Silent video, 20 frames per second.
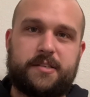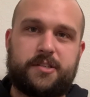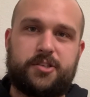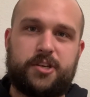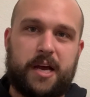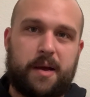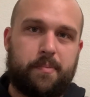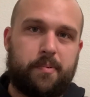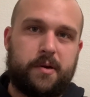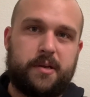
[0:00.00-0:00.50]

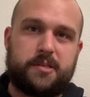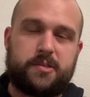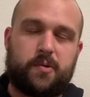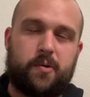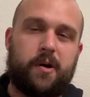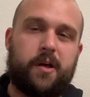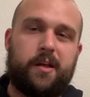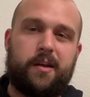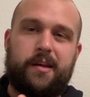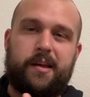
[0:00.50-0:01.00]
Japanese
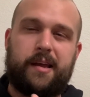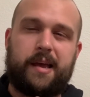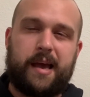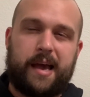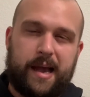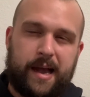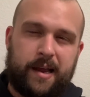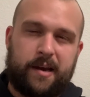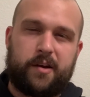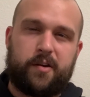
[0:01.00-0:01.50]
quality
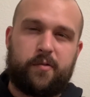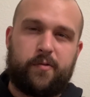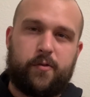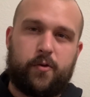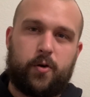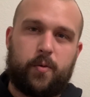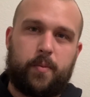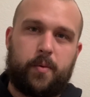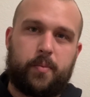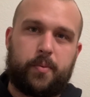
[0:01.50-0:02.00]
at an
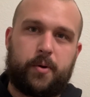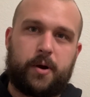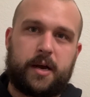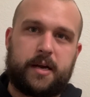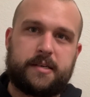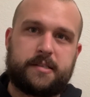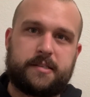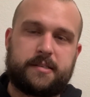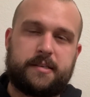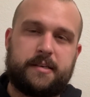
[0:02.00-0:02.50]
affordable
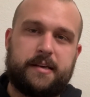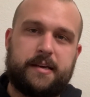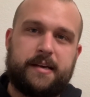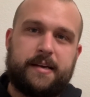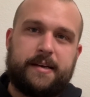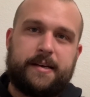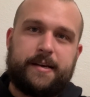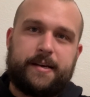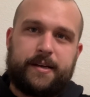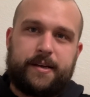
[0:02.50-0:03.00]
price.
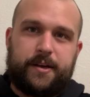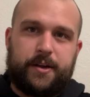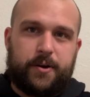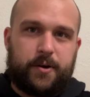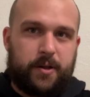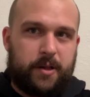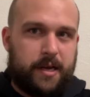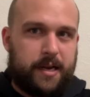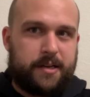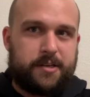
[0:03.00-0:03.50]
You know,
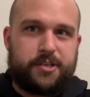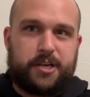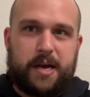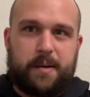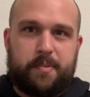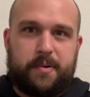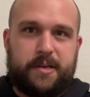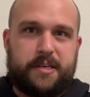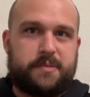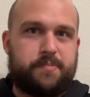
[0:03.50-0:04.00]
a lot of
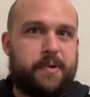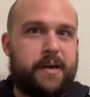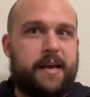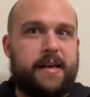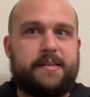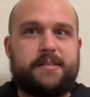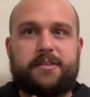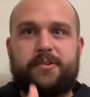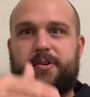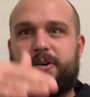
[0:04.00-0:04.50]
Japanese
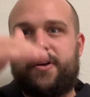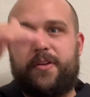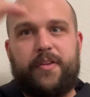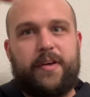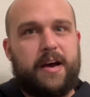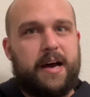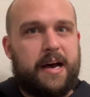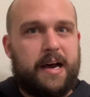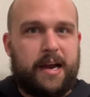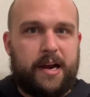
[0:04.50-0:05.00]
baits, they're on the
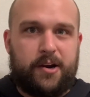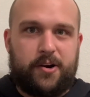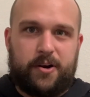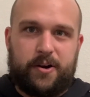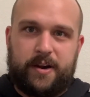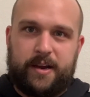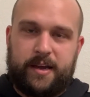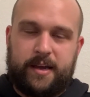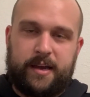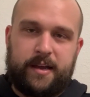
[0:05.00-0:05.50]
higher
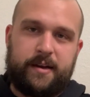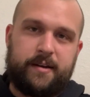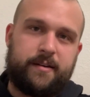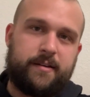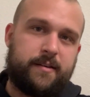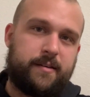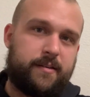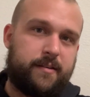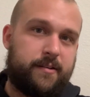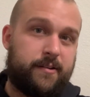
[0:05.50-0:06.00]
end.
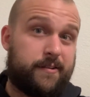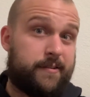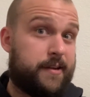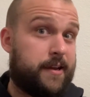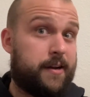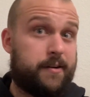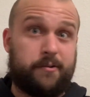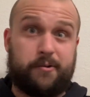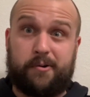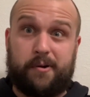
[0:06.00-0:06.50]
You're
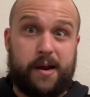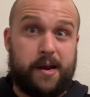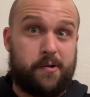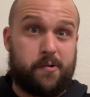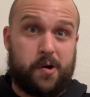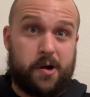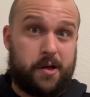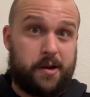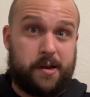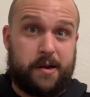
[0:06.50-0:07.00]
getting great
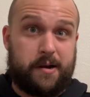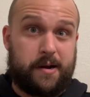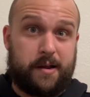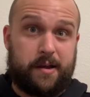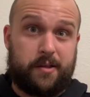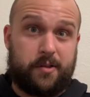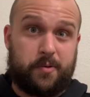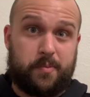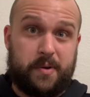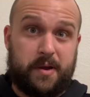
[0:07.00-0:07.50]
quality out of
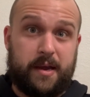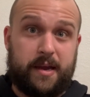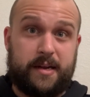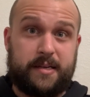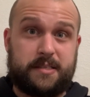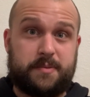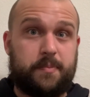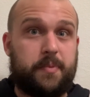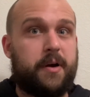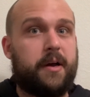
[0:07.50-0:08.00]
other
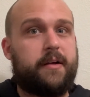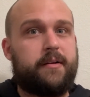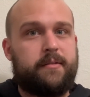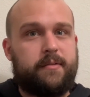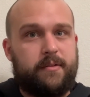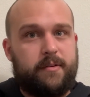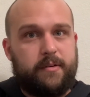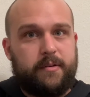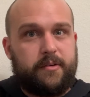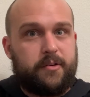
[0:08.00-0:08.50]
baits, but
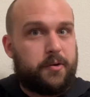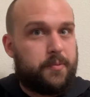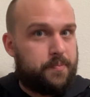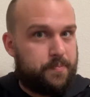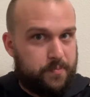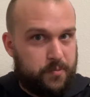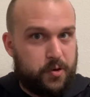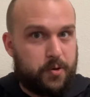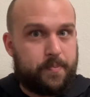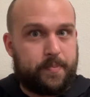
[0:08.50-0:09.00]
you're
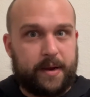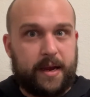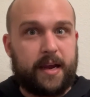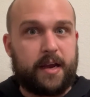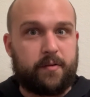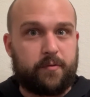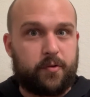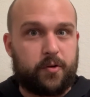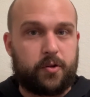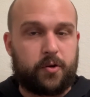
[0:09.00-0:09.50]

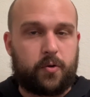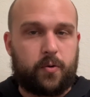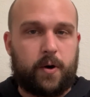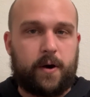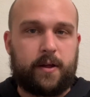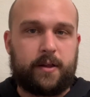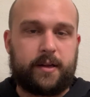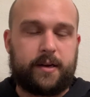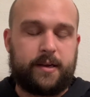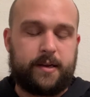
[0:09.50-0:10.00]
paying for the
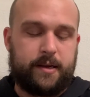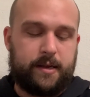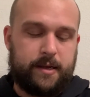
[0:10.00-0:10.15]
quality.